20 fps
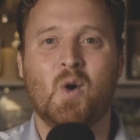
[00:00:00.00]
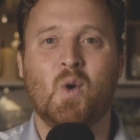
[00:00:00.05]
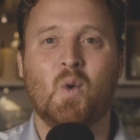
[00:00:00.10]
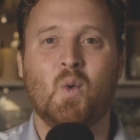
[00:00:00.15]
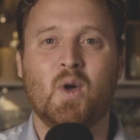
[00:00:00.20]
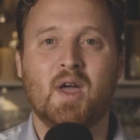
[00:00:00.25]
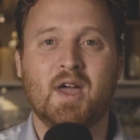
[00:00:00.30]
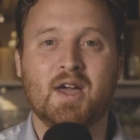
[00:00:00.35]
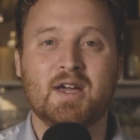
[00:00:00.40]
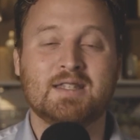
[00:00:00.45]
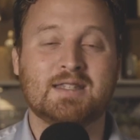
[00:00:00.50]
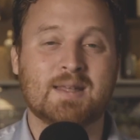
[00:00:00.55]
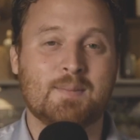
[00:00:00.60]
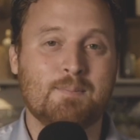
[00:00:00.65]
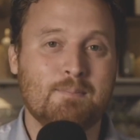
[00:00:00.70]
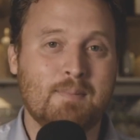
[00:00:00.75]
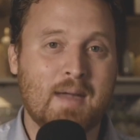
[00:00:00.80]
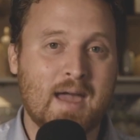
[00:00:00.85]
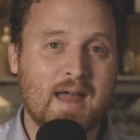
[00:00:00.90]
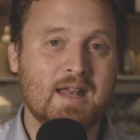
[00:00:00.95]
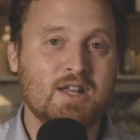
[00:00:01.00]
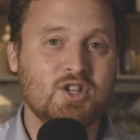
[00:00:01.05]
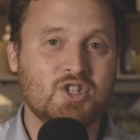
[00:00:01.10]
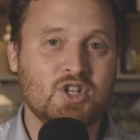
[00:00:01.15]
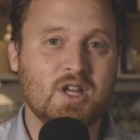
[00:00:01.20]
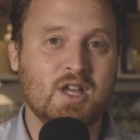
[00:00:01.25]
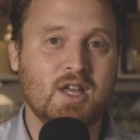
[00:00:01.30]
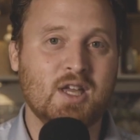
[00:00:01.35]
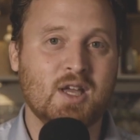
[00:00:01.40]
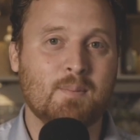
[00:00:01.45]
is
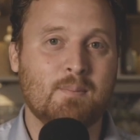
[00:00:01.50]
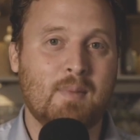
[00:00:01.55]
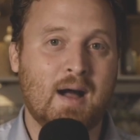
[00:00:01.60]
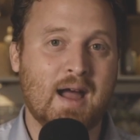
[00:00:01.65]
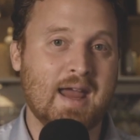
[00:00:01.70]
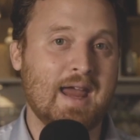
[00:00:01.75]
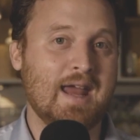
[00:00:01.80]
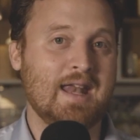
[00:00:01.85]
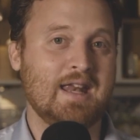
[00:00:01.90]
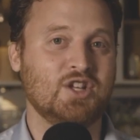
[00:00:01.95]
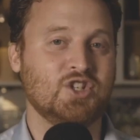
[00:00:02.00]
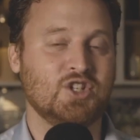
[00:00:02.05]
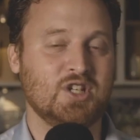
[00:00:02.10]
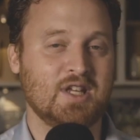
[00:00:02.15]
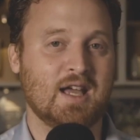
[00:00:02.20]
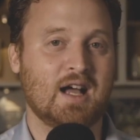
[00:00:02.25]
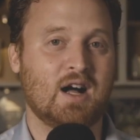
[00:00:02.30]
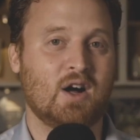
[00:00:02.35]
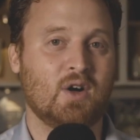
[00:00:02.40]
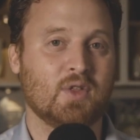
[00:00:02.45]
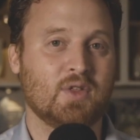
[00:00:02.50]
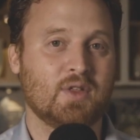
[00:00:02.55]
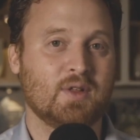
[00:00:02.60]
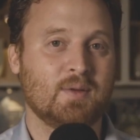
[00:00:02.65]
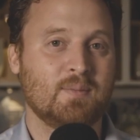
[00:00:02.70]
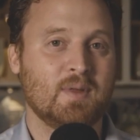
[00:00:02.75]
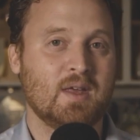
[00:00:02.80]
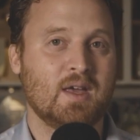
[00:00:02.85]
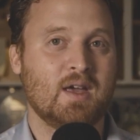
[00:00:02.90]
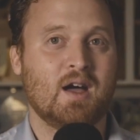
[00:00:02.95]
managing my ADHD health.
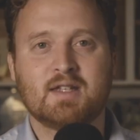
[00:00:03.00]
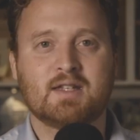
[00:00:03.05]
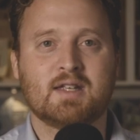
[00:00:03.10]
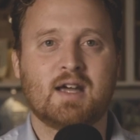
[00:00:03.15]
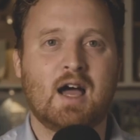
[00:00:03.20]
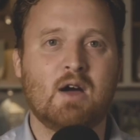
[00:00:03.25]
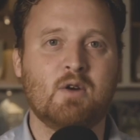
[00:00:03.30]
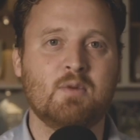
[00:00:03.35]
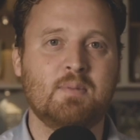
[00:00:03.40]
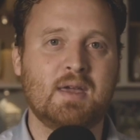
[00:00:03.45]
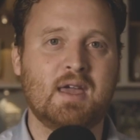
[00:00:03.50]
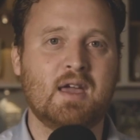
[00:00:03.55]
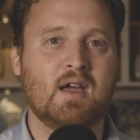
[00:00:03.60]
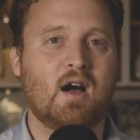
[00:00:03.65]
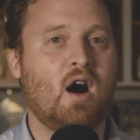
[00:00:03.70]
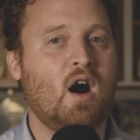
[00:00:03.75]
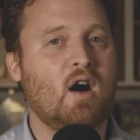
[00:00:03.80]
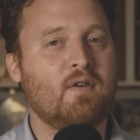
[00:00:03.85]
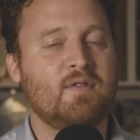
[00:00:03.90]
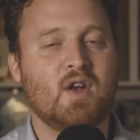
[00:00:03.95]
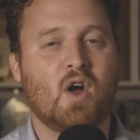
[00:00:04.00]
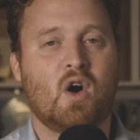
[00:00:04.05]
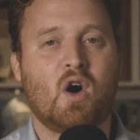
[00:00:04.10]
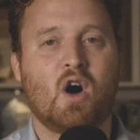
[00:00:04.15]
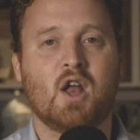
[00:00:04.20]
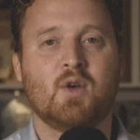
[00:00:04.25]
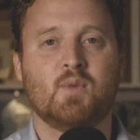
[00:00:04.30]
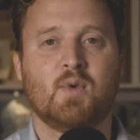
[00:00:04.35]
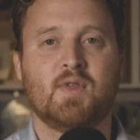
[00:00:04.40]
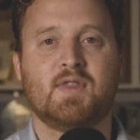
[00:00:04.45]
I would be off and
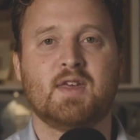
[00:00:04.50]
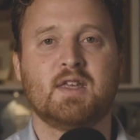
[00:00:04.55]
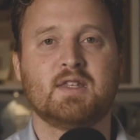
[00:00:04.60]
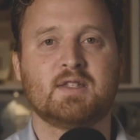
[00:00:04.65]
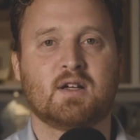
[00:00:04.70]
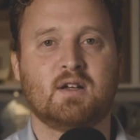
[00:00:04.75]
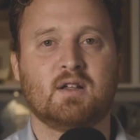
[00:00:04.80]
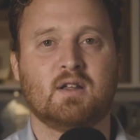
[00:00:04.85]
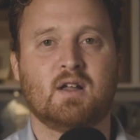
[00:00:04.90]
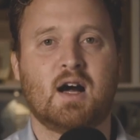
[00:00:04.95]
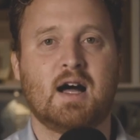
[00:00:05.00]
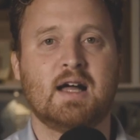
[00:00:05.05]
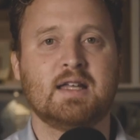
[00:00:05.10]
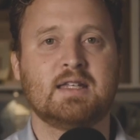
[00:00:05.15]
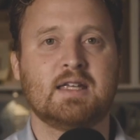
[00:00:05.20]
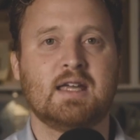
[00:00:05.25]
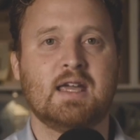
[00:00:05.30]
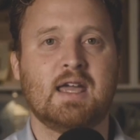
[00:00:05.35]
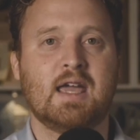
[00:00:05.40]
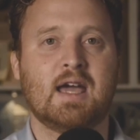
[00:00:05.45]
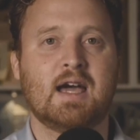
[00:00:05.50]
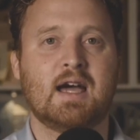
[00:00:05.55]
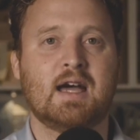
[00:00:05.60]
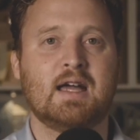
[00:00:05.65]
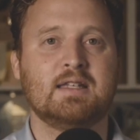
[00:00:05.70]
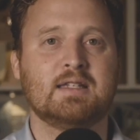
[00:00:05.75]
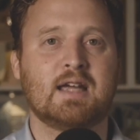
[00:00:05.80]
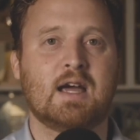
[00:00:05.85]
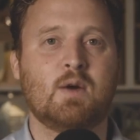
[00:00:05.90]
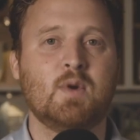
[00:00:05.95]
on with this a lot,
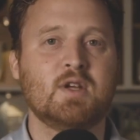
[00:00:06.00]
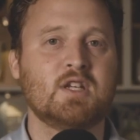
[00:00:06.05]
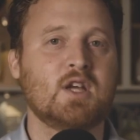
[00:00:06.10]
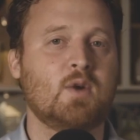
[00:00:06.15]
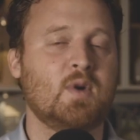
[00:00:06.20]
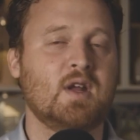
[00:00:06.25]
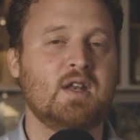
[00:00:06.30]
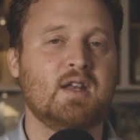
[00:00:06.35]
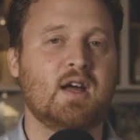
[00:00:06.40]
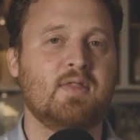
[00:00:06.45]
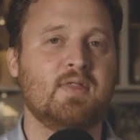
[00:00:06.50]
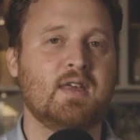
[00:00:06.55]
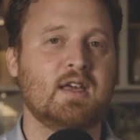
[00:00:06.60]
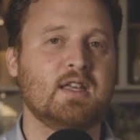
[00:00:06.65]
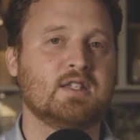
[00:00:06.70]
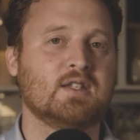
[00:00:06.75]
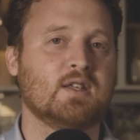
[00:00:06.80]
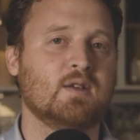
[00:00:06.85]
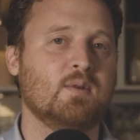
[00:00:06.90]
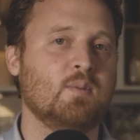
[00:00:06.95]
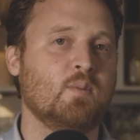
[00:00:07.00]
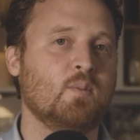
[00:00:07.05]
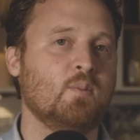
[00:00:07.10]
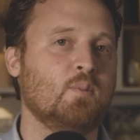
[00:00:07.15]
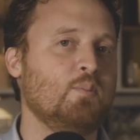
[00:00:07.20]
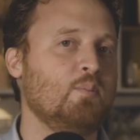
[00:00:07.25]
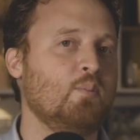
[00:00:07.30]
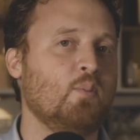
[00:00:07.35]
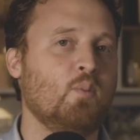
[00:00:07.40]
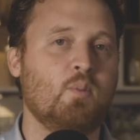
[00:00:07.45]
and I wish I would have done this
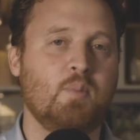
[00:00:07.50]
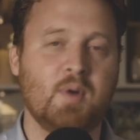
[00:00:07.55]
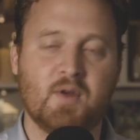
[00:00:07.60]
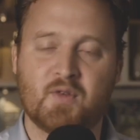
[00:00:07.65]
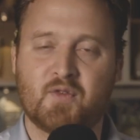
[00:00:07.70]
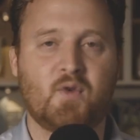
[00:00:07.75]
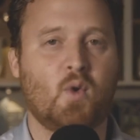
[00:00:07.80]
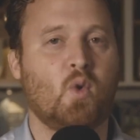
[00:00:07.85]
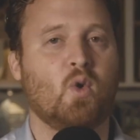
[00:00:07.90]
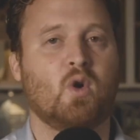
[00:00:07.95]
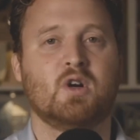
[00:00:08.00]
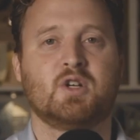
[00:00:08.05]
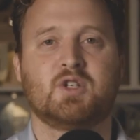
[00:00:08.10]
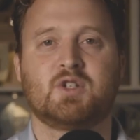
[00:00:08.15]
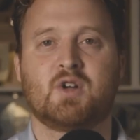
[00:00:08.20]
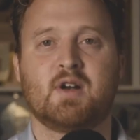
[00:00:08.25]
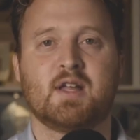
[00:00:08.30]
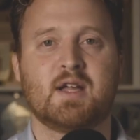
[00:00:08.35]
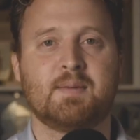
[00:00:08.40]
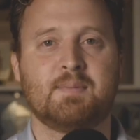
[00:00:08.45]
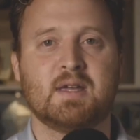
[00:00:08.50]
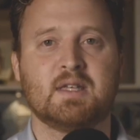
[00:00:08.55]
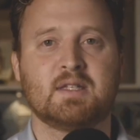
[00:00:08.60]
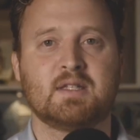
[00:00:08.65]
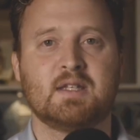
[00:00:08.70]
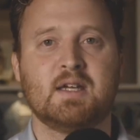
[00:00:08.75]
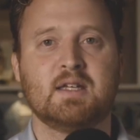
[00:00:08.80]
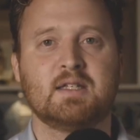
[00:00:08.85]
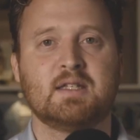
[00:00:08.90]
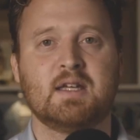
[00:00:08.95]
before starting a
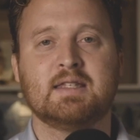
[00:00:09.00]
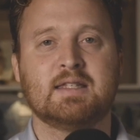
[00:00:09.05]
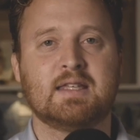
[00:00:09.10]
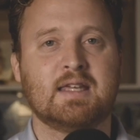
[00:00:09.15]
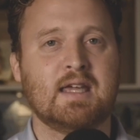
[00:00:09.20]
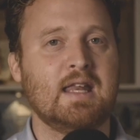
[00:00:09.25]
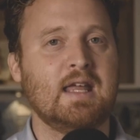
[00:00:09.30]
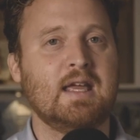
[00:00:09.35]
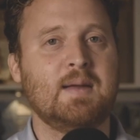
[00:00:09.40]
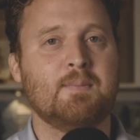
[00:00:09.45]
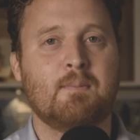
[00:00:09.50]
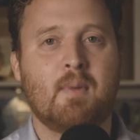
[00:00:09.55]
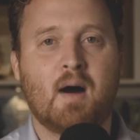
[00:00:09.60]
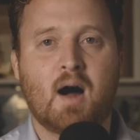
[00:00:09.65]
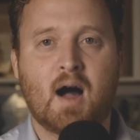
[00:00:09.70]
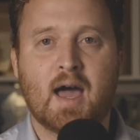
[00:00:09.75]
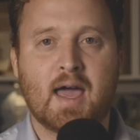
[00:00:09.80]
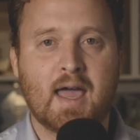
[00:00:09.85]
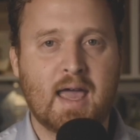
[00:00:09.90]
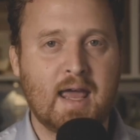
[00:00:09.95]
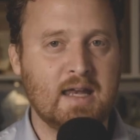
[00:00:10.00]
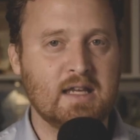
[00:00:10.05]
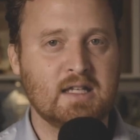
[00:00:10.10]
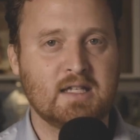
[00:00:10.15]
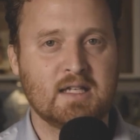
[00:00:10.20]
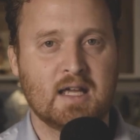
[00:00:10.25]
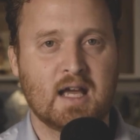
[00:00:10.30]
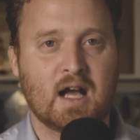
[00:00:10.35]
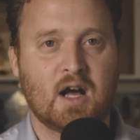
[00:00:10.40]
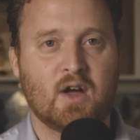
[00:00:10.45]
business, getting my
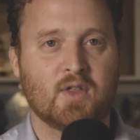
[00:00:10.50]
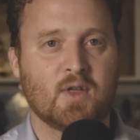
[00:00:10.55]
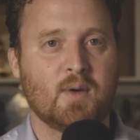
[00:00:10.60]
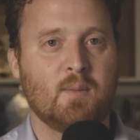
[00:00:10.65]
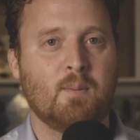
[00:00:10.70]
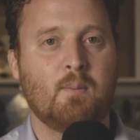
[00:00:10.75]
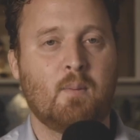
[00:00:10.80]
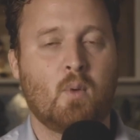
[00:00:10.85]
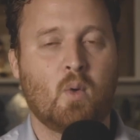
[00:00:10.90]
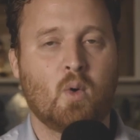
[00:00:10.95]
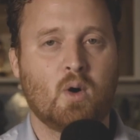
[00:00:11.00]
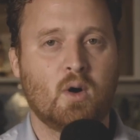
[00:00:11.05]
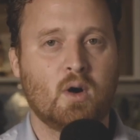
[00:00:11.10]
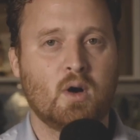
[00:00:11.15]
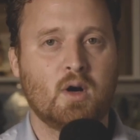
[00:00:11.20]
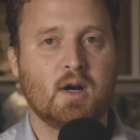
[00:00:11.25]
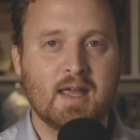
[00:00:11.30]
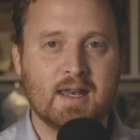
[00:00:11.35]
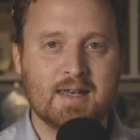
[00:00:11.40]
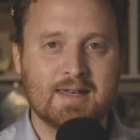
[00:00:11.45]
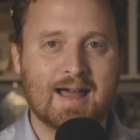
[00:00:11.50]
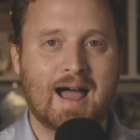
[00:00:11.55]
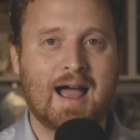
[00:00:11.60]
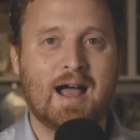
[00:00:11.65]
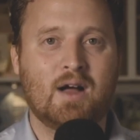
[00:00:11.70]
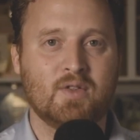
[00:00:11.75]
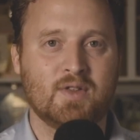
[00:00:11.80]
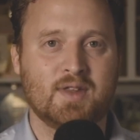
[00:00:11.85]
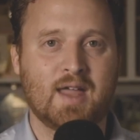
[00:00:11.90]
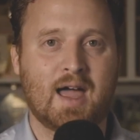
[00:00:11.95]
ADHD health more
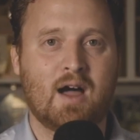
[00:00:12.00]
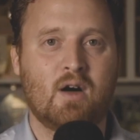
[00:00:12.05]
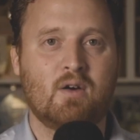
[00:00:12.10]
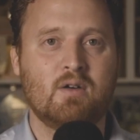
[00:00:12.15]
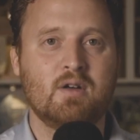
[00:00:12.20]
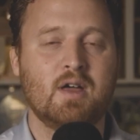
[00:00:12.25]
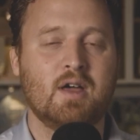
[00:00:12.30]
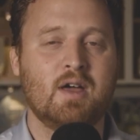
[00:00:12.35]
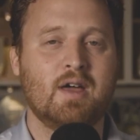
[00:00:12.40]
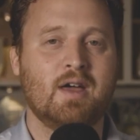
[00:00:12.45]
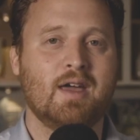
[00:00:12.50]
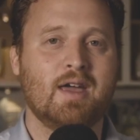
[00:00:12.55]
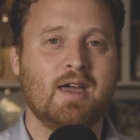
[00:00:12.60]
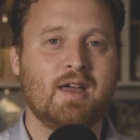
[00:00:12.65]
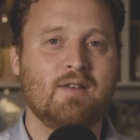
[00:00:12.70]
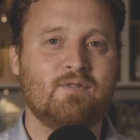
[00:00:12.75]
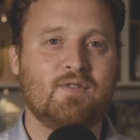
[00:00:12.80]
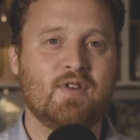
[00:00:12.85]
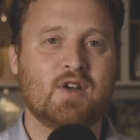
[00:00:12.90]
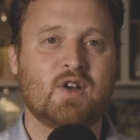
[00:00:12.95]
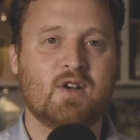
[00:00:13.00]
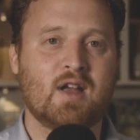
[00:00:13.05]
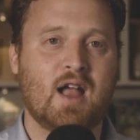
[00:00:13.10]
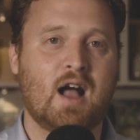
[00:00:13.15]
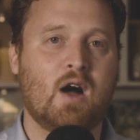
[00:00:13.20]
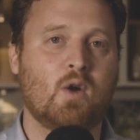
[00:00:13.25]
dialed down and figuring out